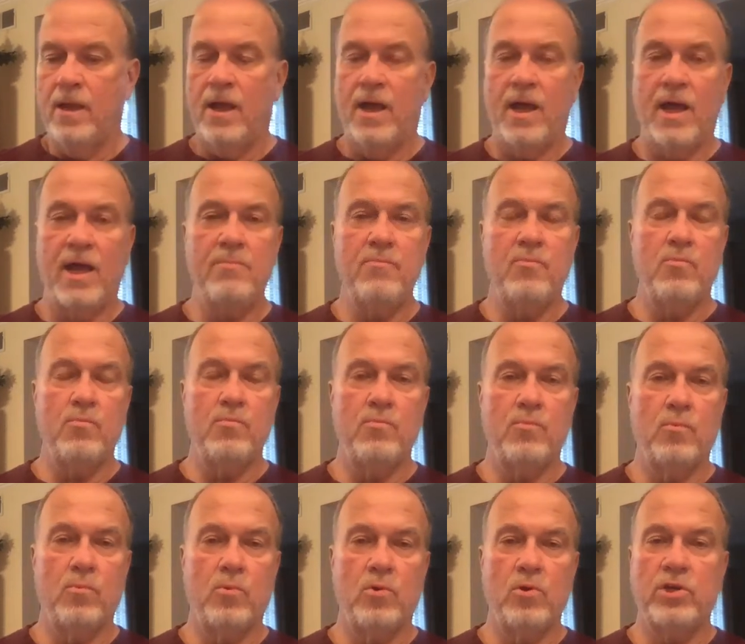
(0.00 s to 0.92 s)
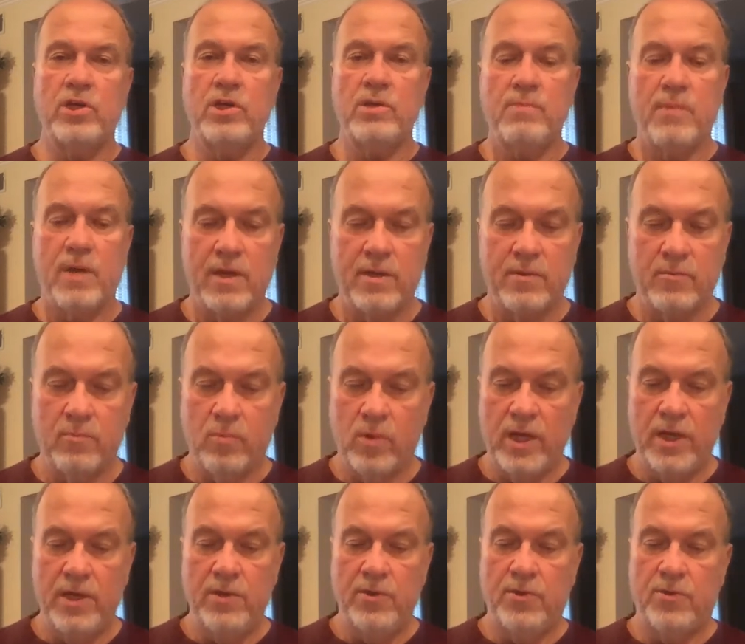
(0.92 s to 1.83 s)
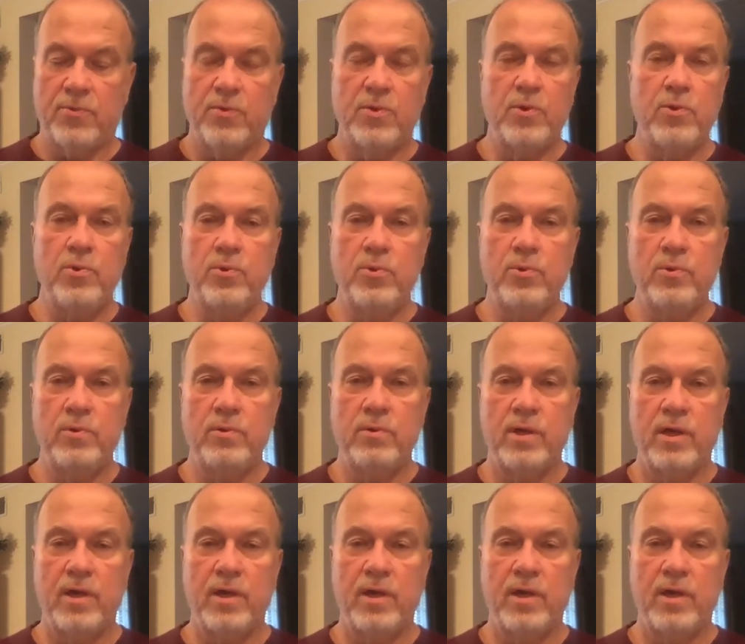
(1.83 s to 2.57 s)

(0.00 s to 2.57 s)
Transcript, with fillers: I'm working my way through